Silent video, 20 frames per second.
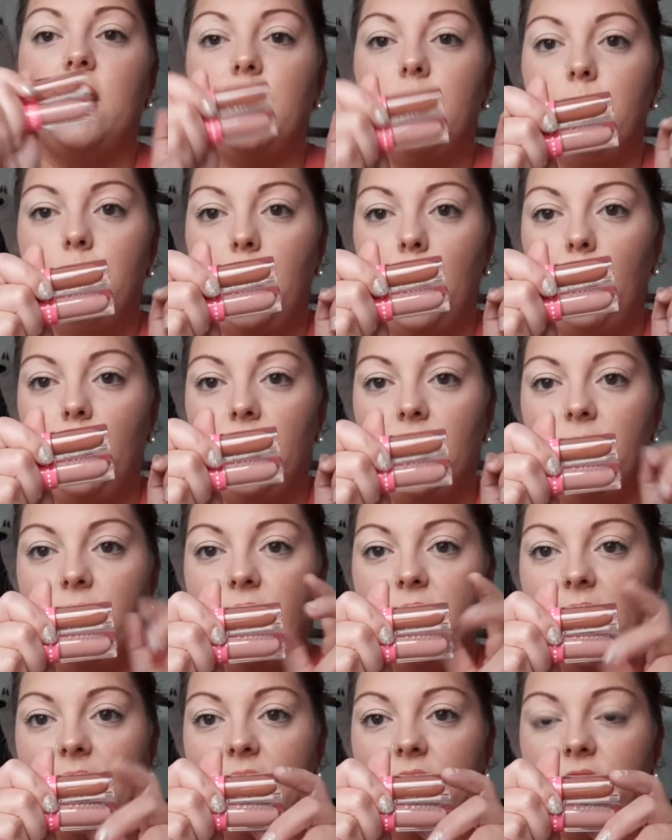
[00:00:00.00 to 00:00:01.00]
both of
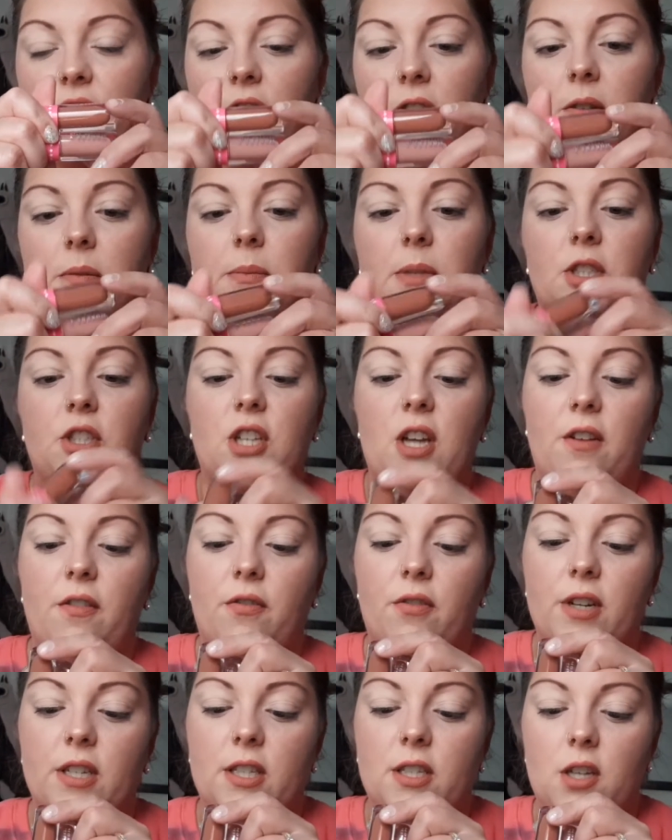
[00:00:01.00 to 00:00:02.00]
these from
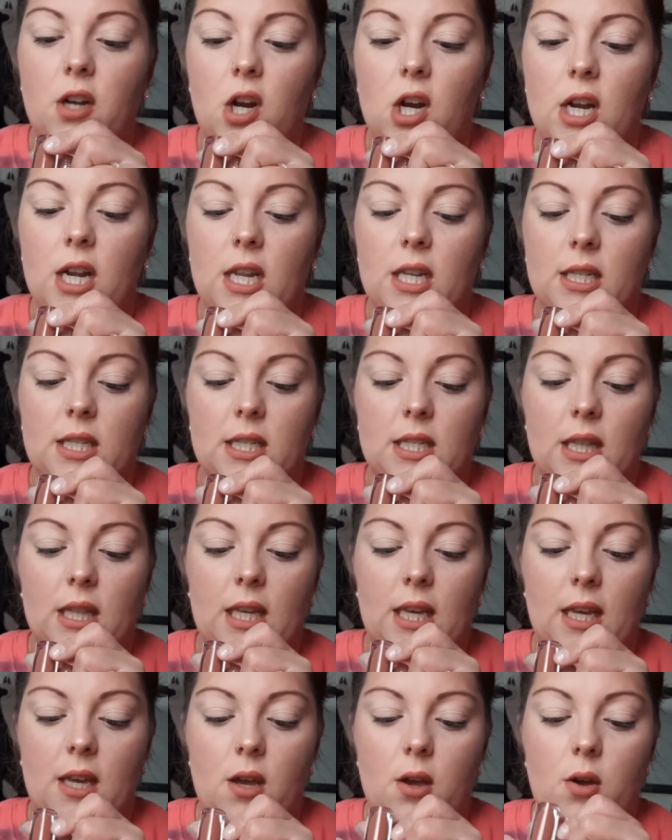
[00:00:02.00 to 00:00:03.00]
Jeffree Star. It is
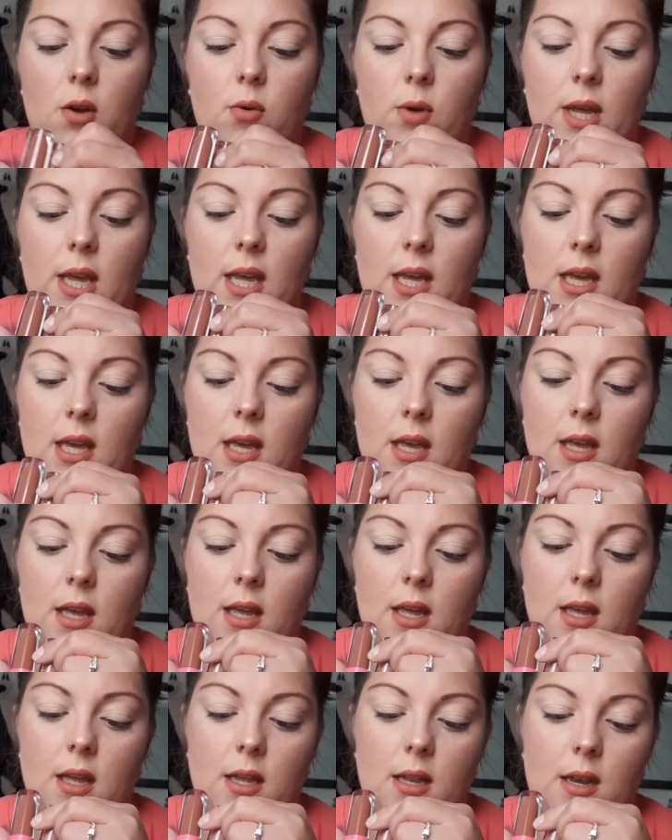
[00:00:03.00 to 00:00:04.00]
Leo
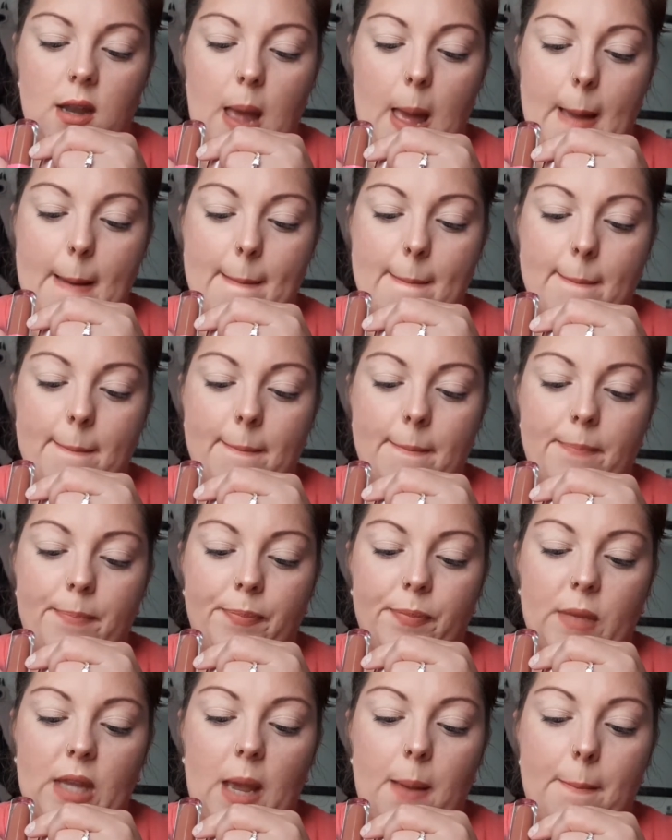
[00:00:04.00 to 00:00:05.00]
and
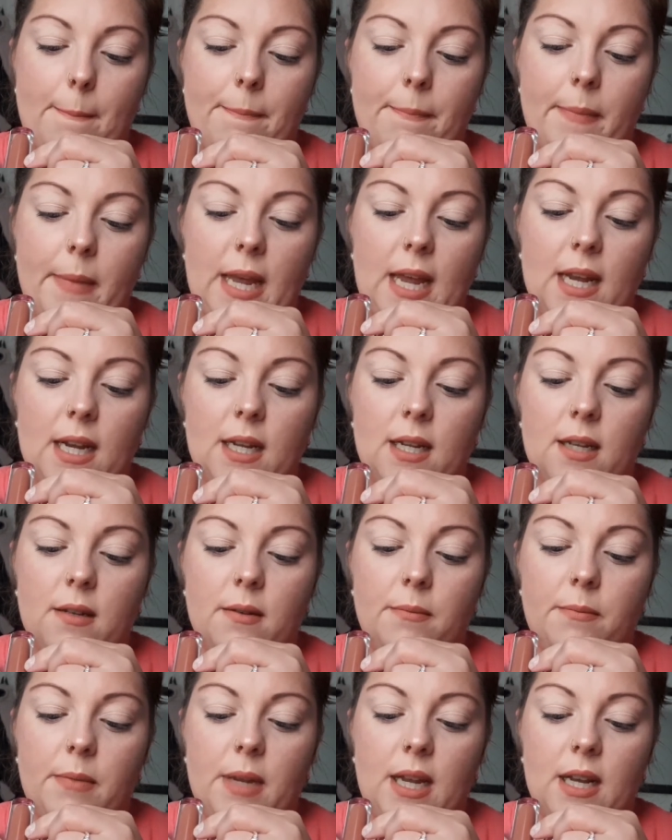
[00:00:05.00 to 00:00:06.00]

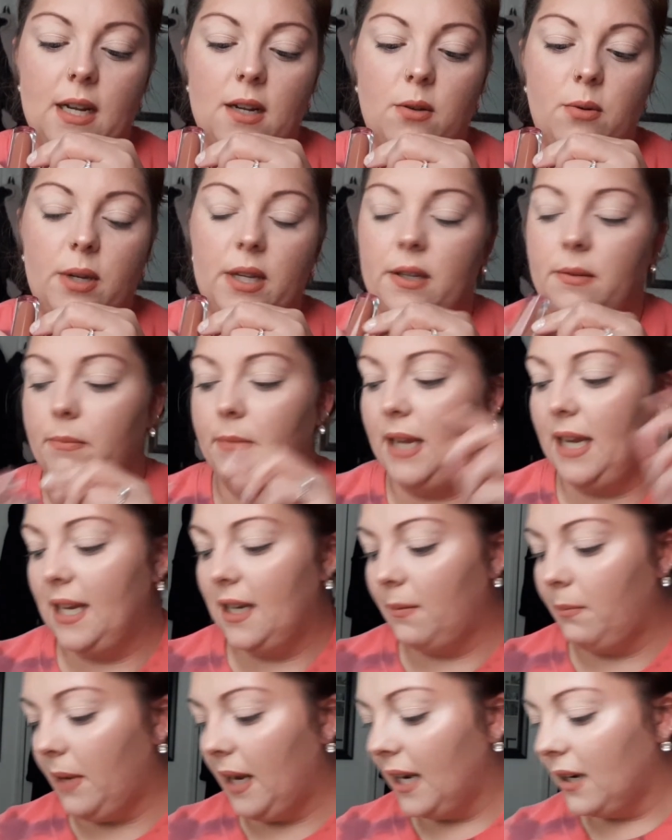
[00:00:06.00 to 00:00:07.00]
mannequin.
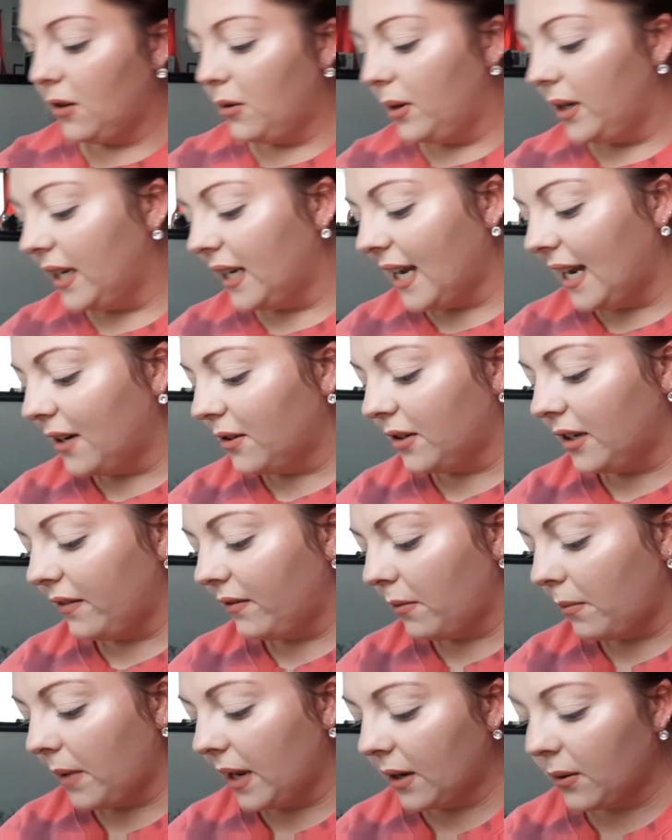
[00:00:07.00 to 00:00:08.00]
I don't
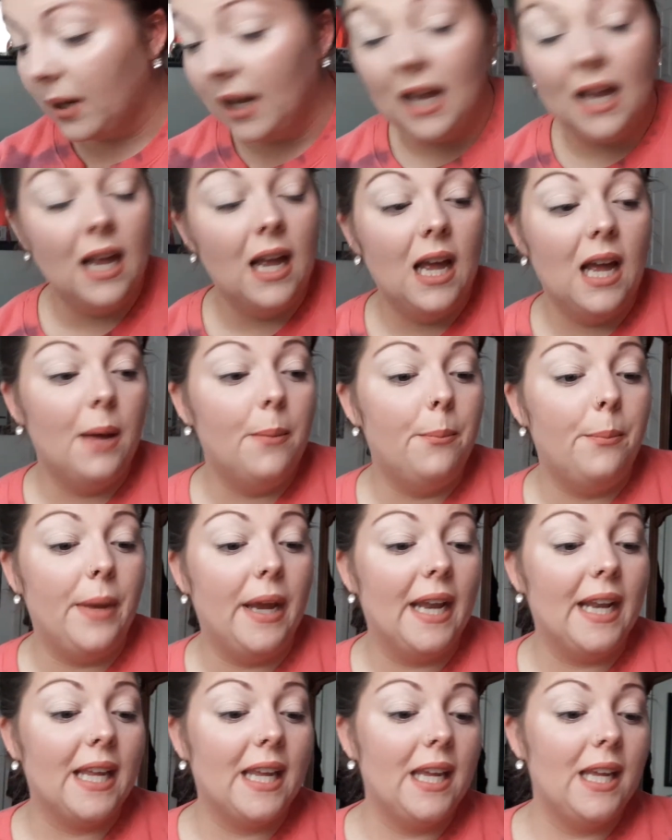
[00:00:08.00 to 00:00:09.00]
even,
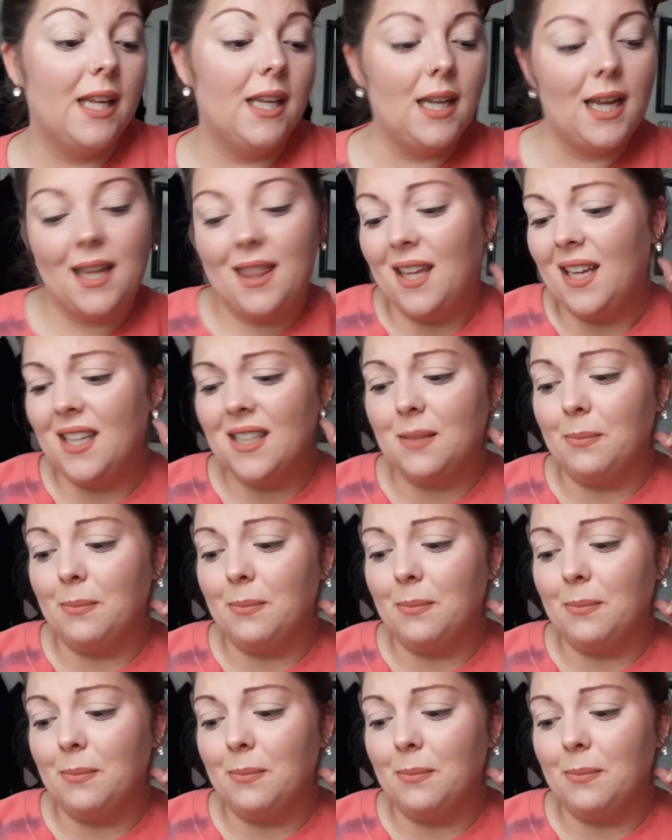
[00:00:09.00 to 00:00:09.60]
mannequin. I think it's